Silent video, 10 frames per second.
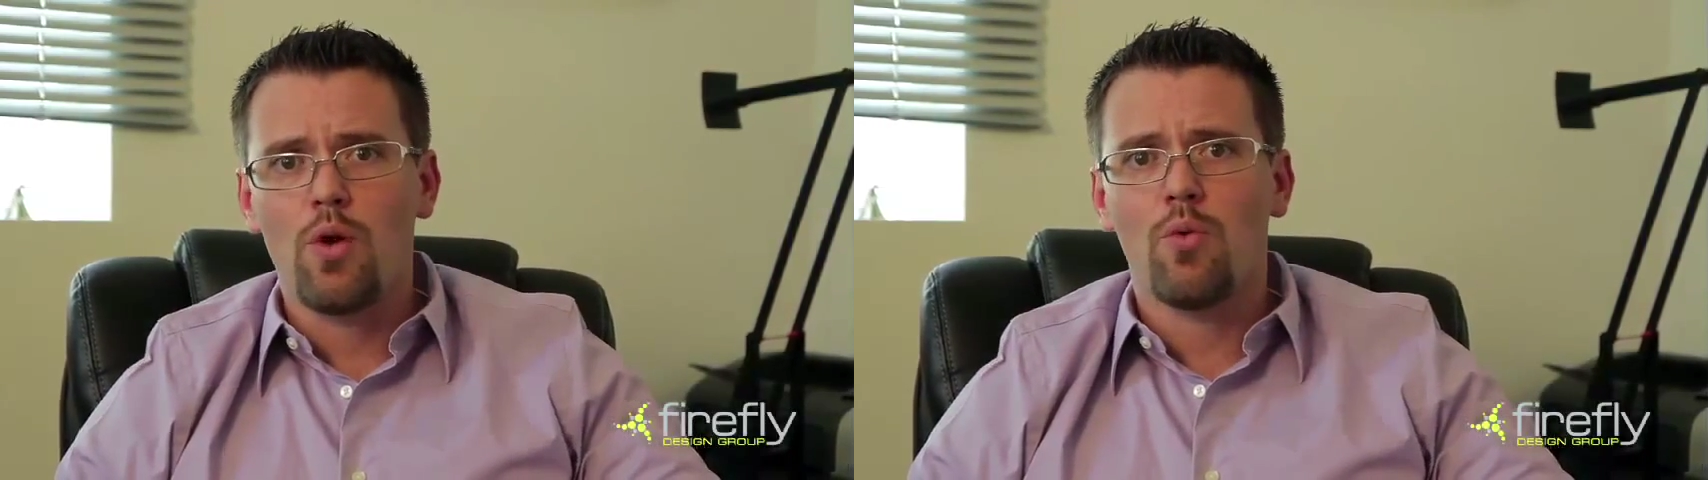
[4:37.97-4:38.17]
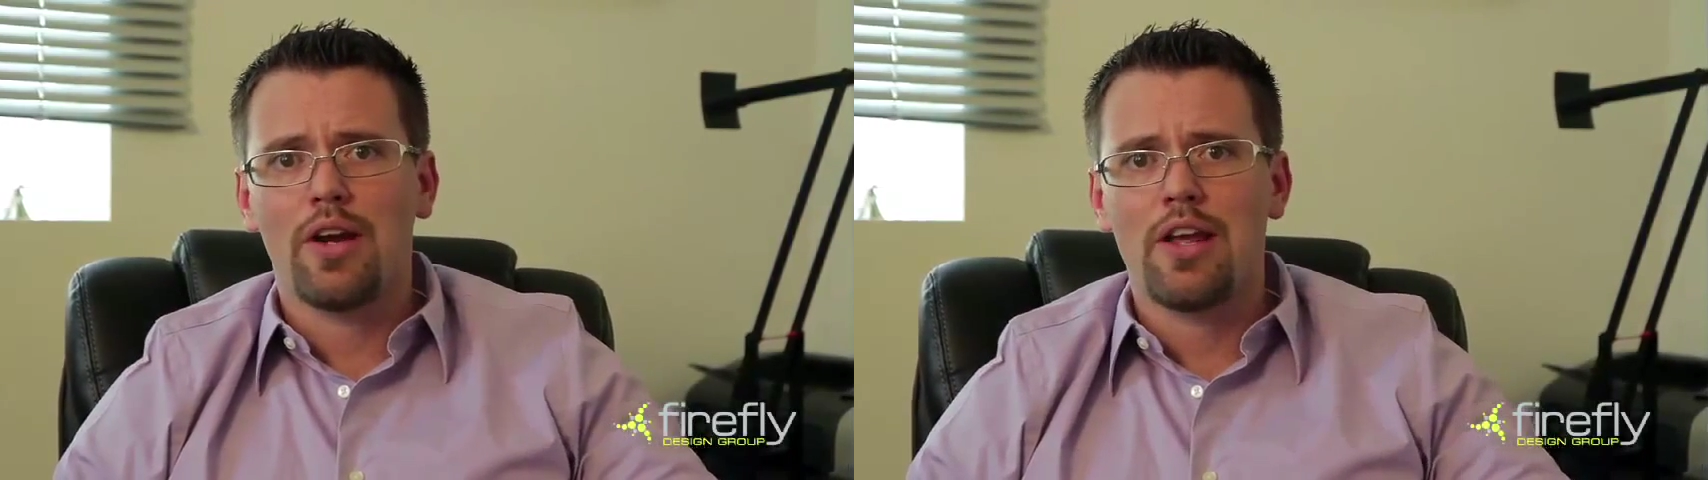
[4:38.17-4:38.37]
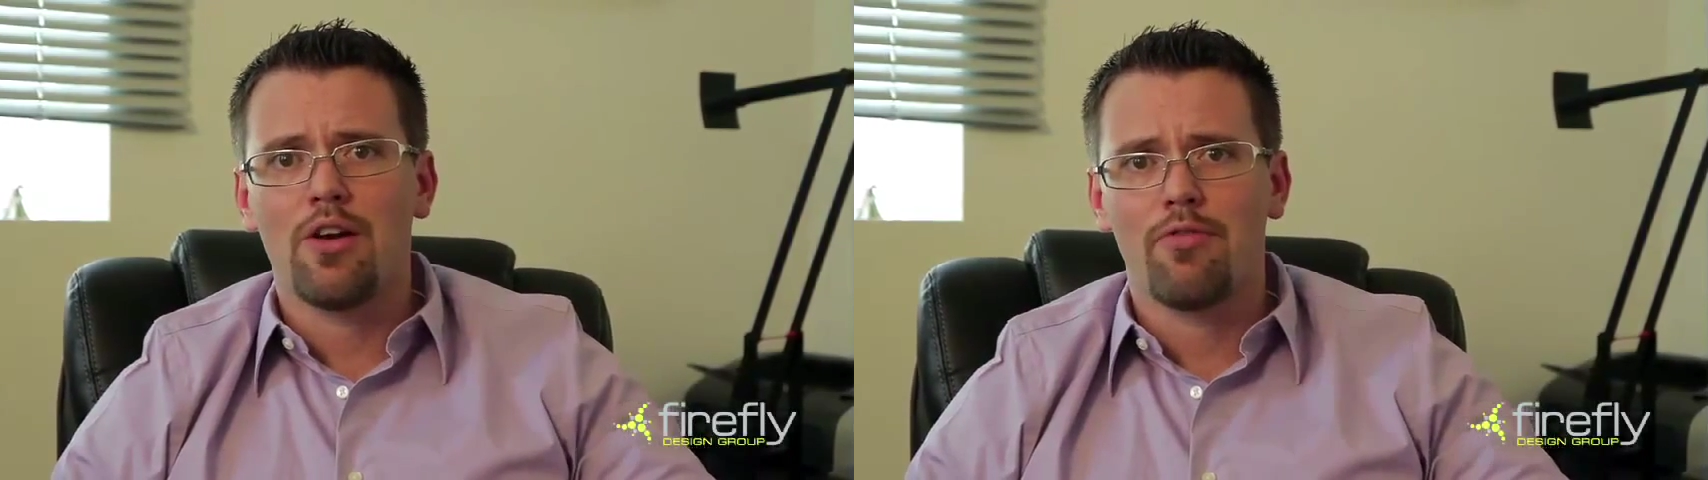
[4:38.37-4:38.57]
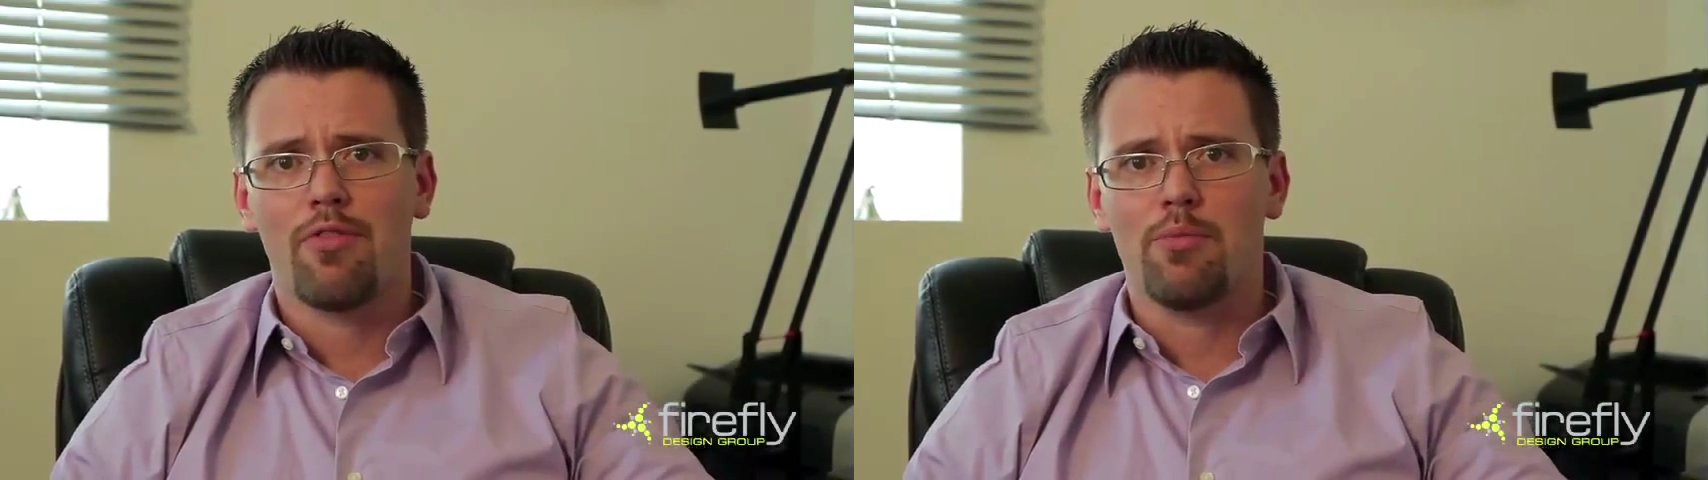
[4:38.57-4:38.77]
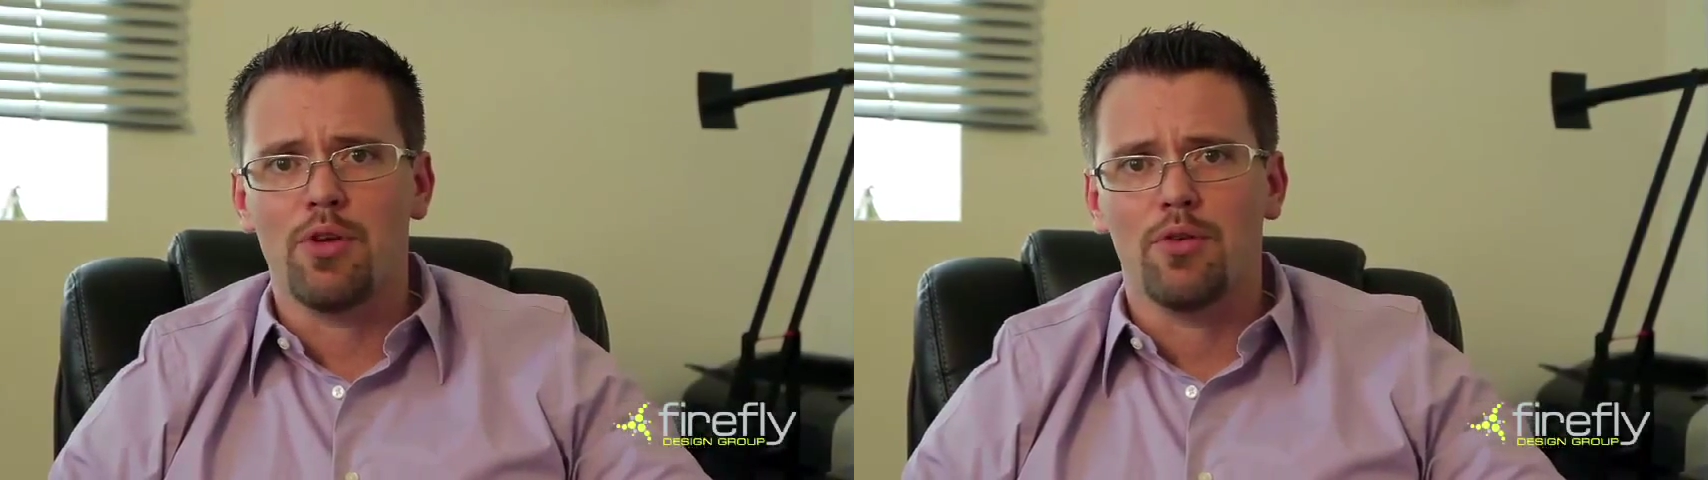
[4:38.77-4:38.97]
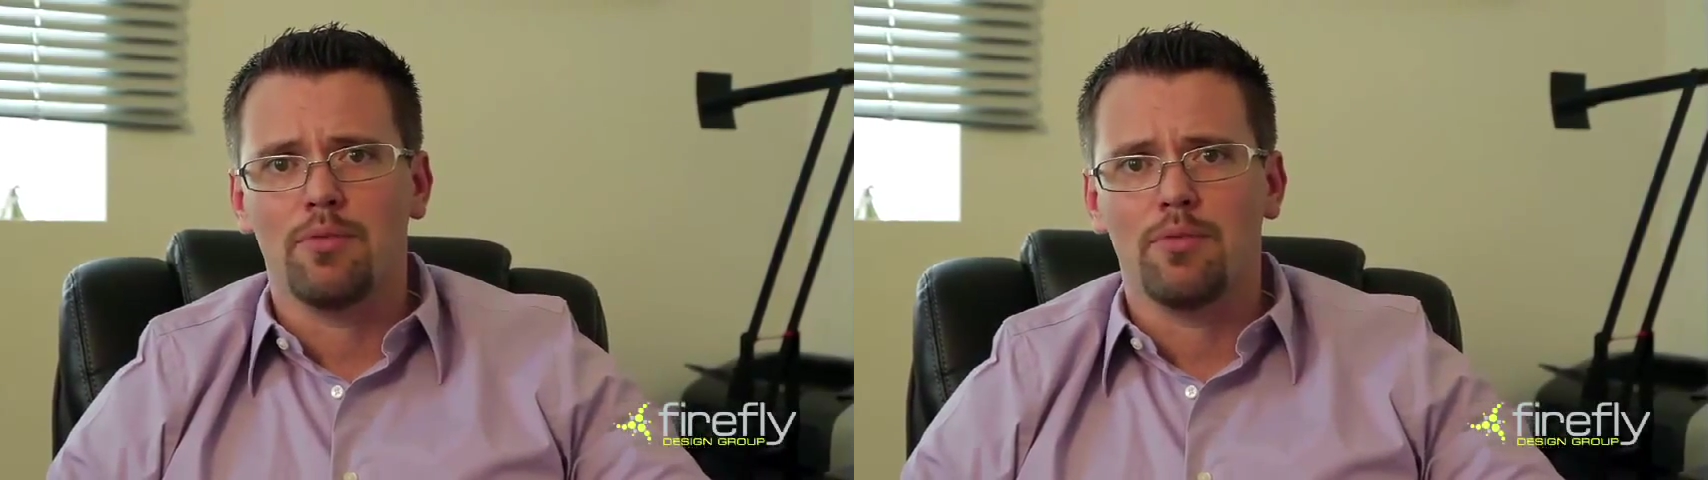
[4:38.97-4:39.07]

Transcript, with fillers: want to hear from you.